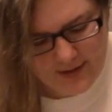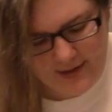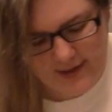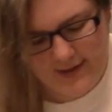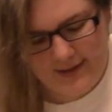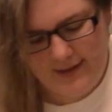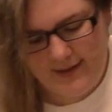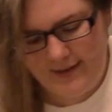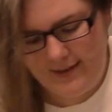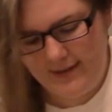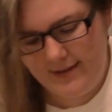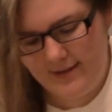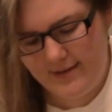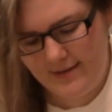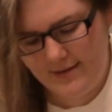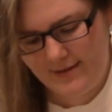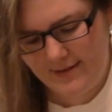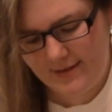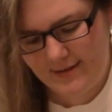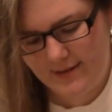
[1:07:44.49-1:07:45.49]

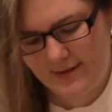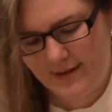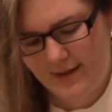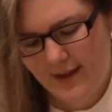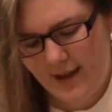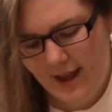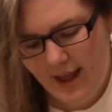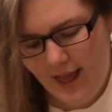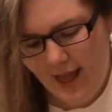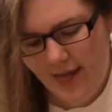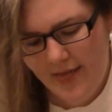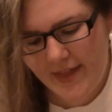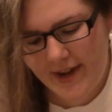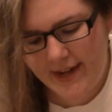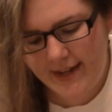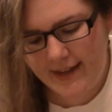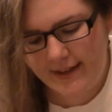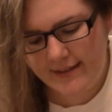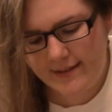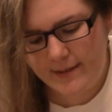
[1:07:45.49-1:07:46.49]
is, and then
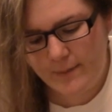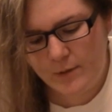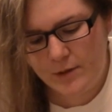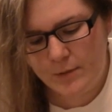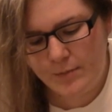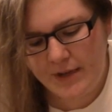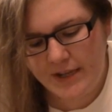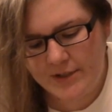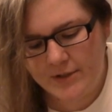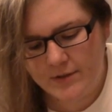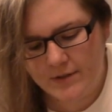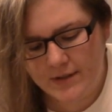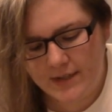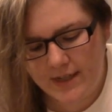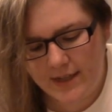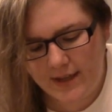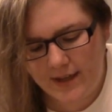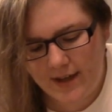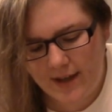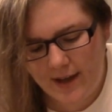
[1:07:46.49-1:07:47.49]
I got some
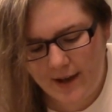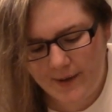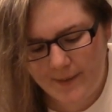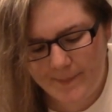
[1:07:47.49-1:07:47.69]
specialty